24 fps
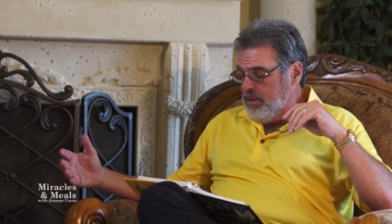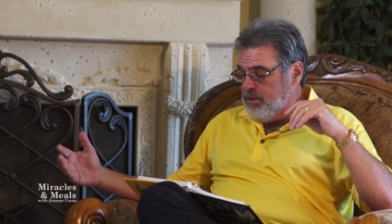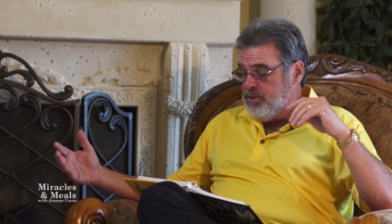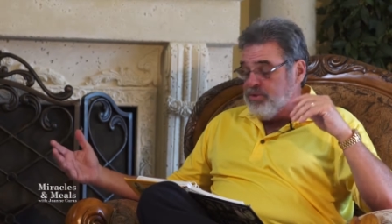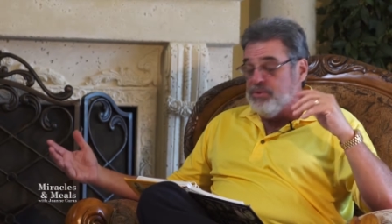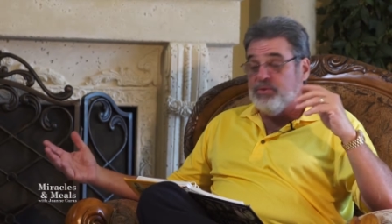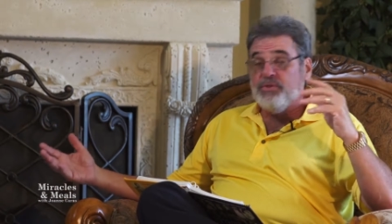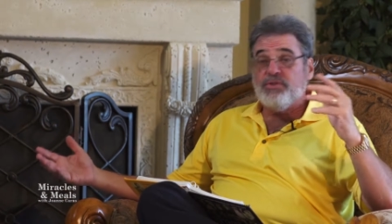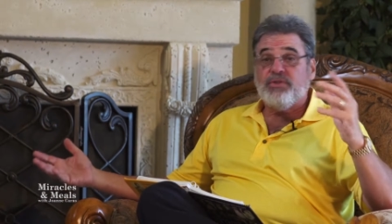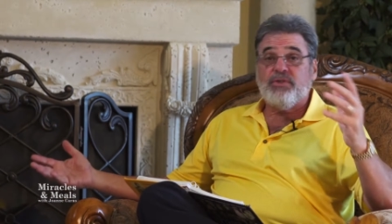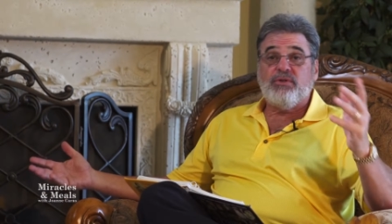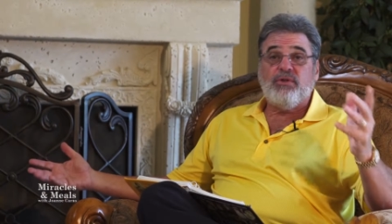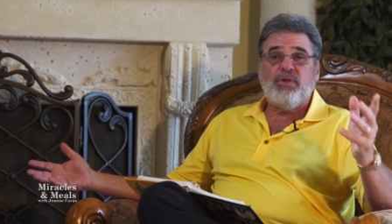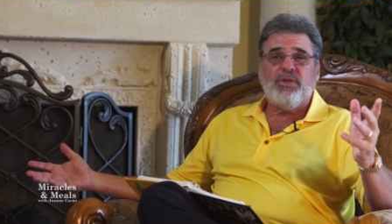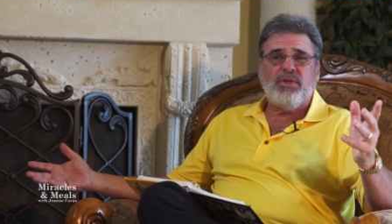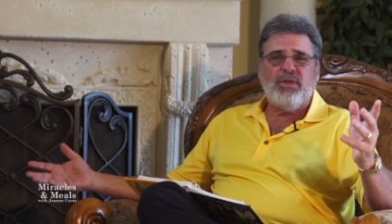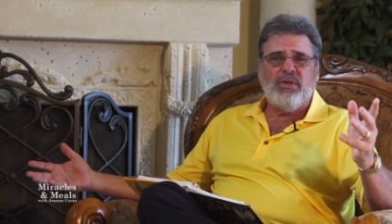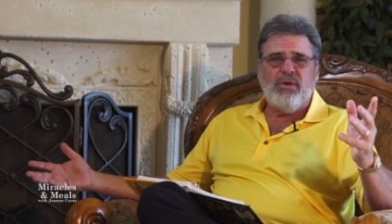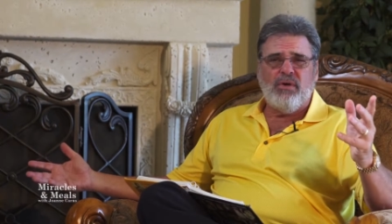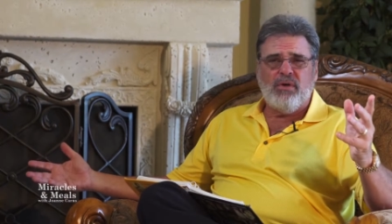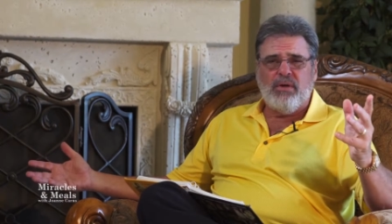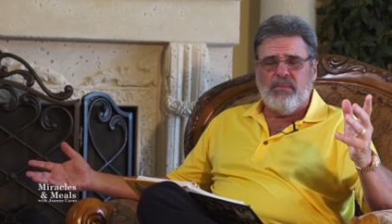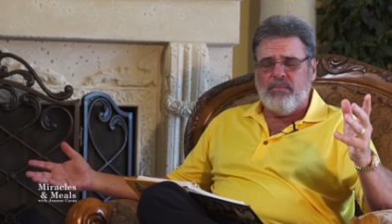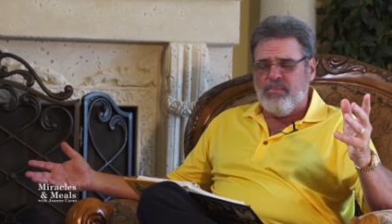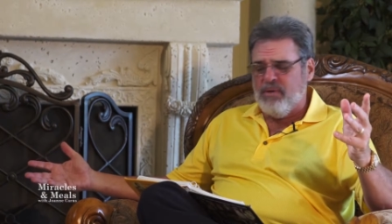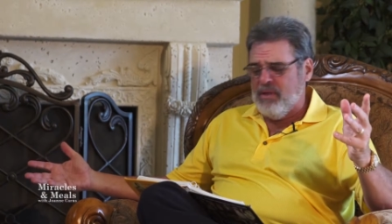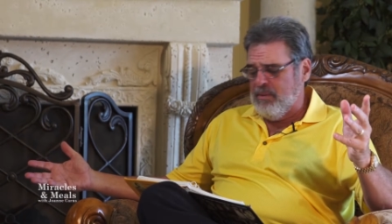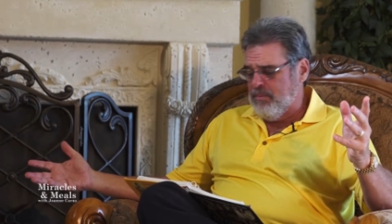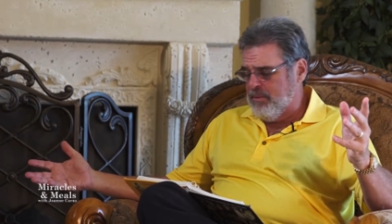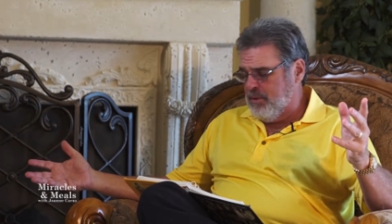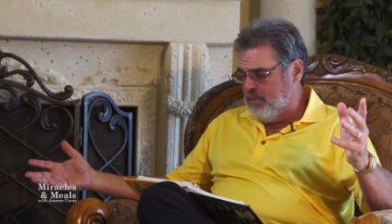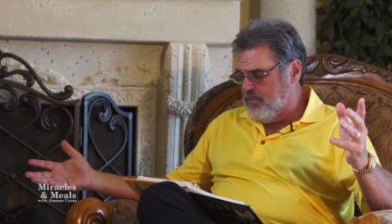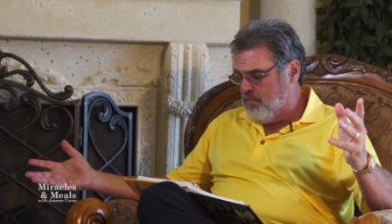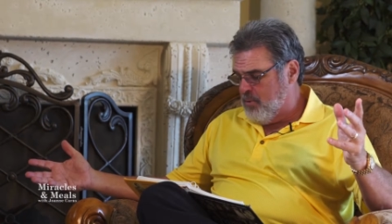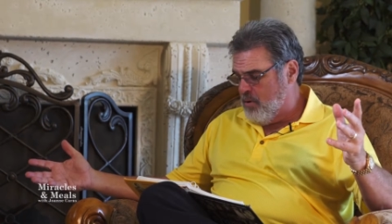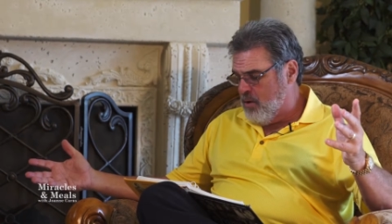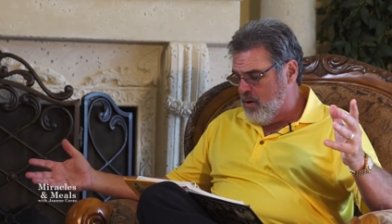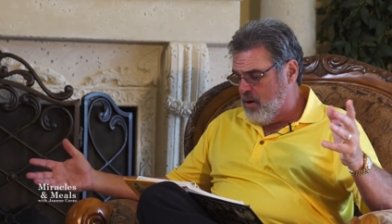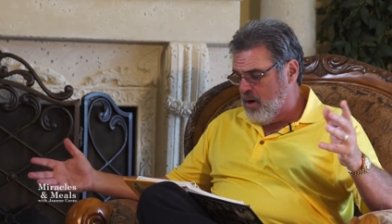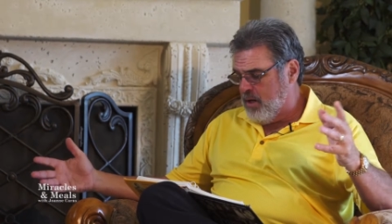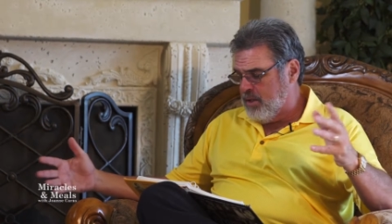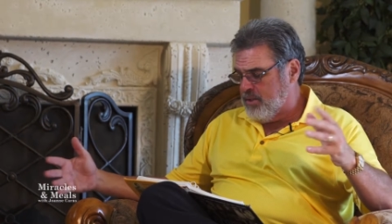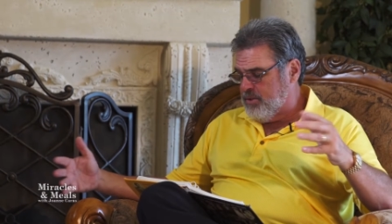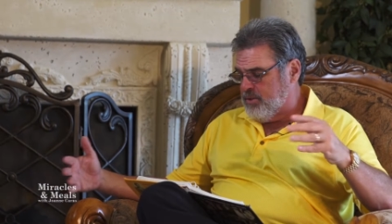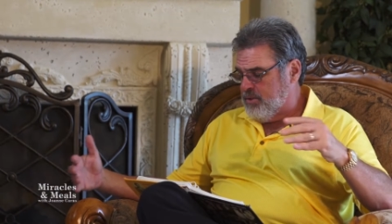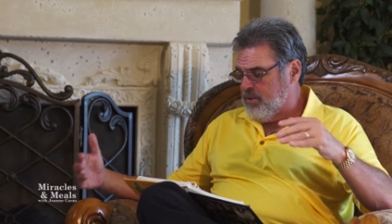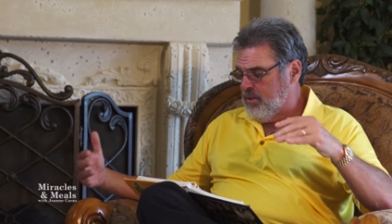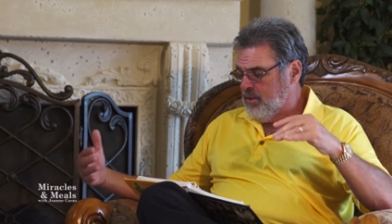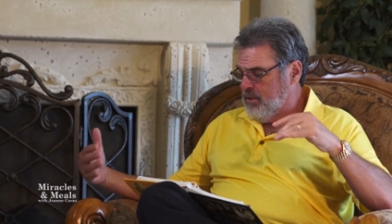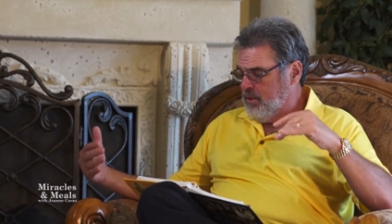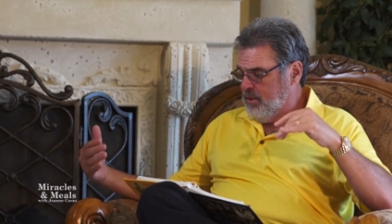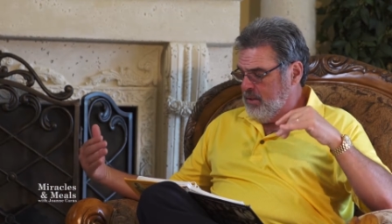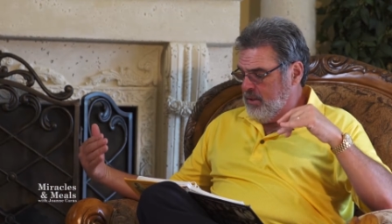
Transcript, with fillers: Jews couldn't go to public parks.